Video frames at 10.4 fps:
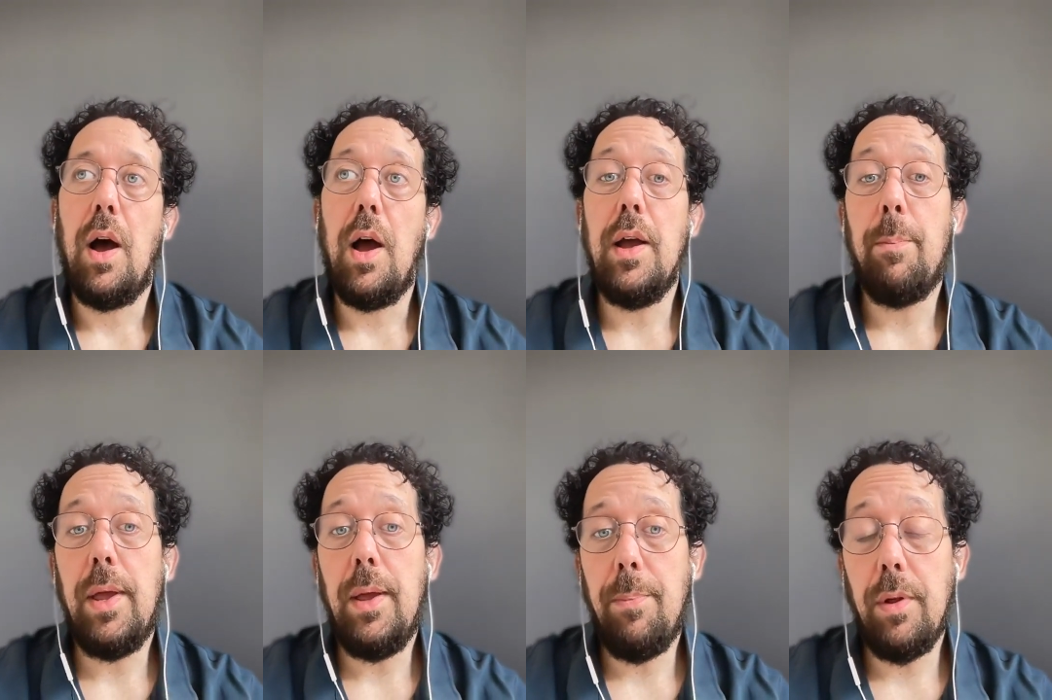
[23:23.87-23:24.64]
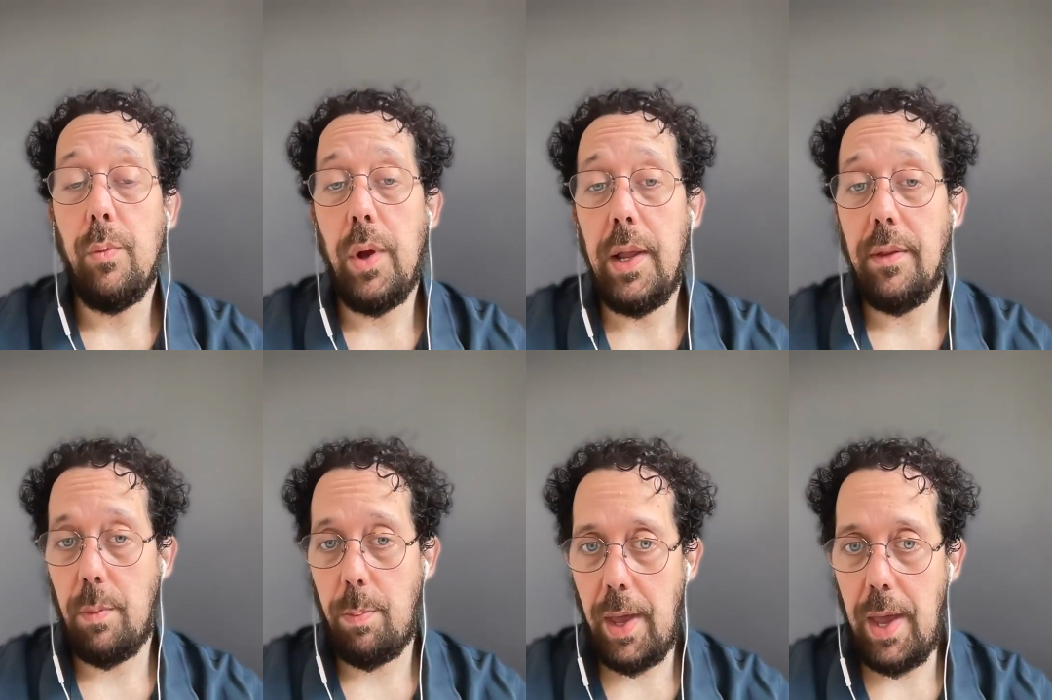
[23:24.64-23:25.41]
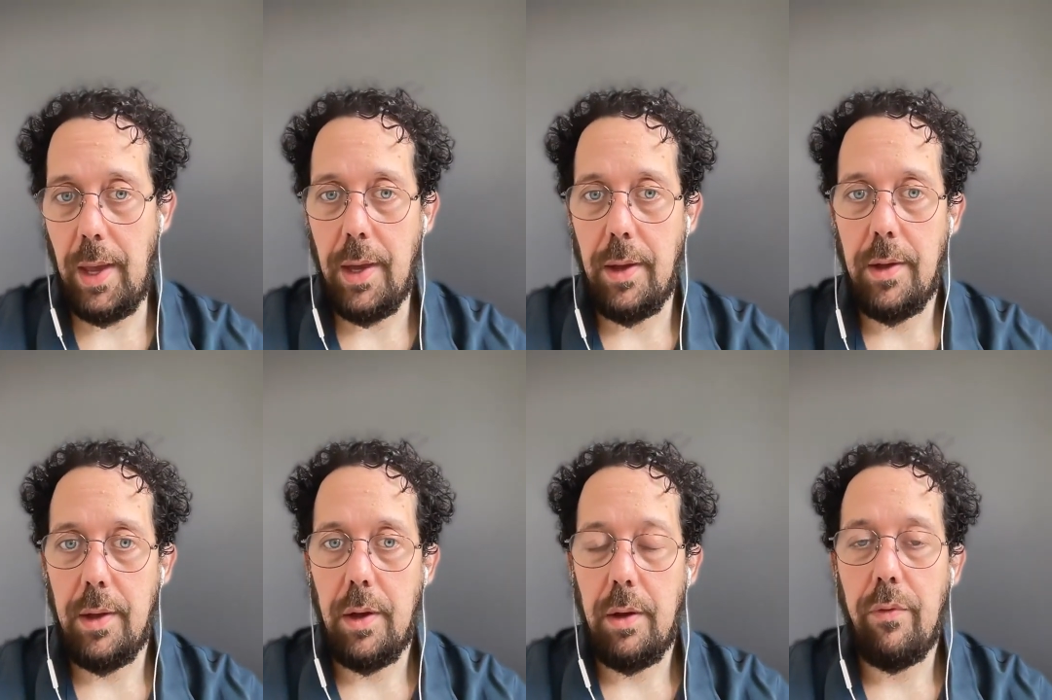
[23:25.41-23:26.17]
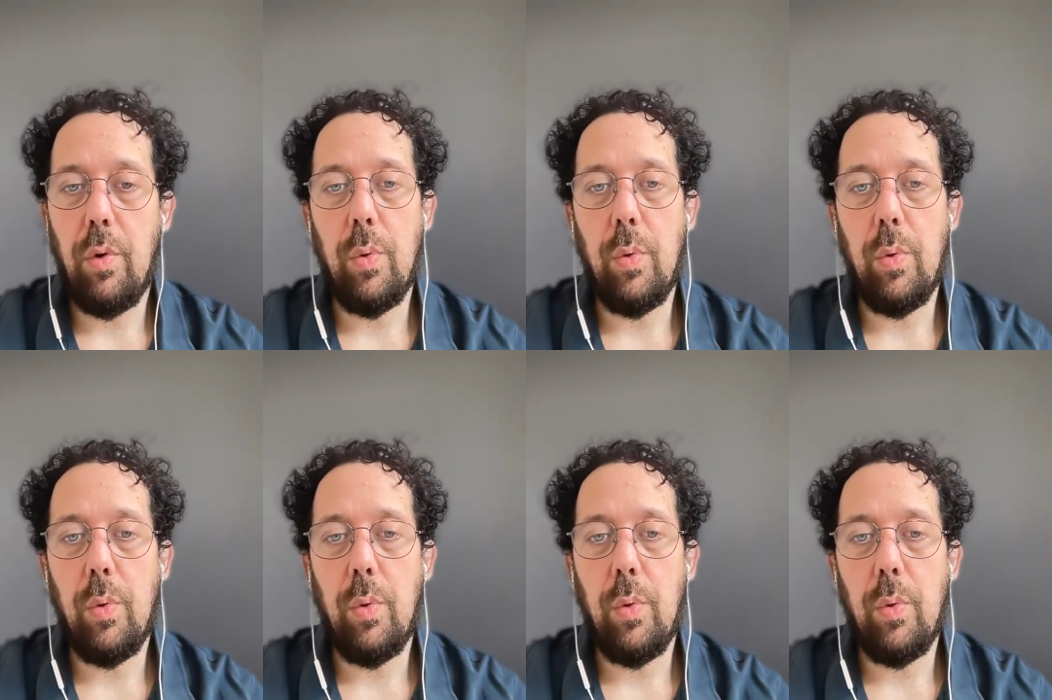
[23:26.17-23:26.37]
are people willing to pay for